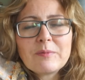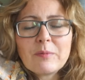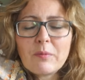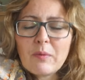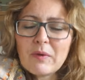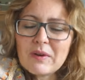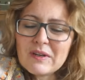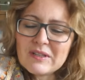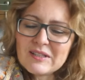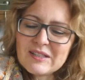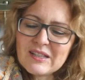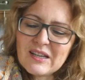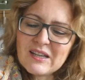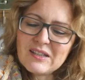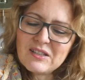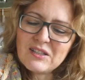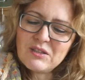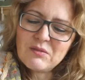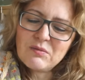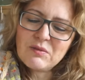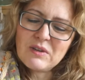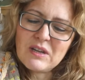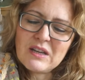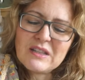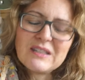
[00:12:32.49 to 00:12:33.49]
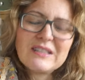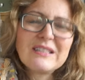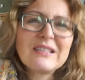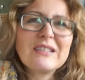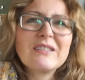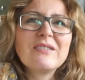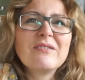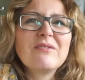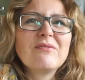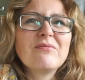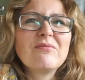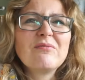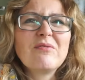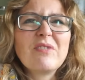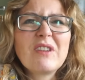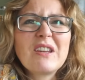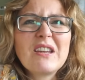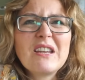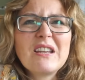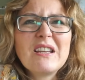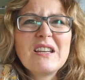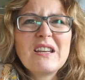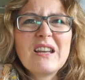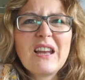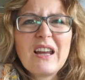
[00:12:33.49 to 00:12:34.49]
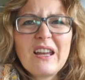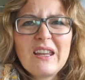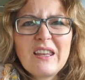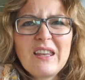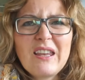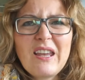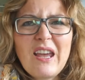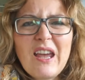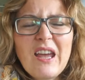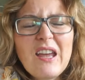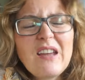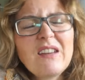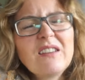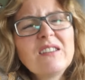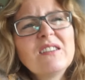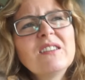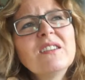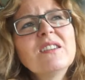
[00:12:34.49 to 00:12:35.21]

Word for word: But when I started doing it, I didn't really like it.